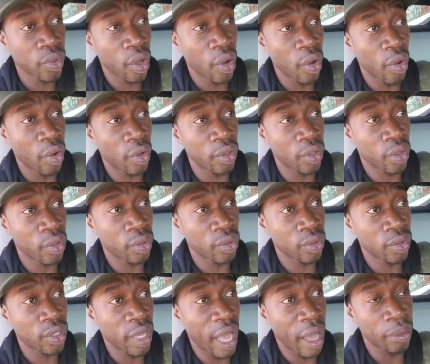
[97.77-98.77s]
all
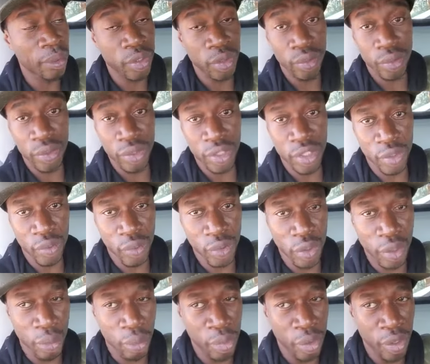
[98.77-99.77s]
those opportunities for
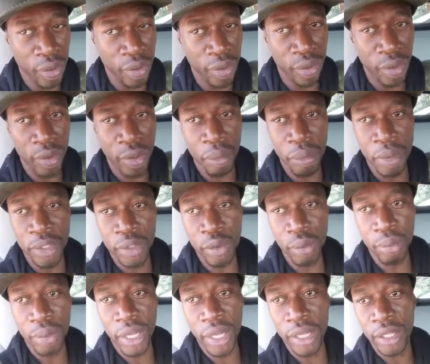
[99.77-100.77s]
you to build on a
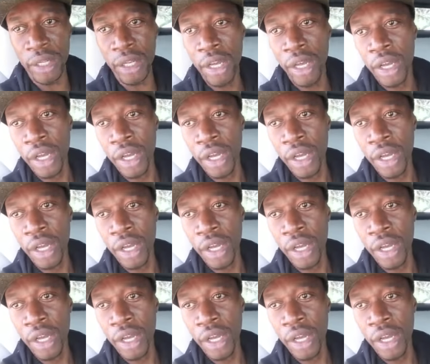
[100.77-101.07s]
mental plane.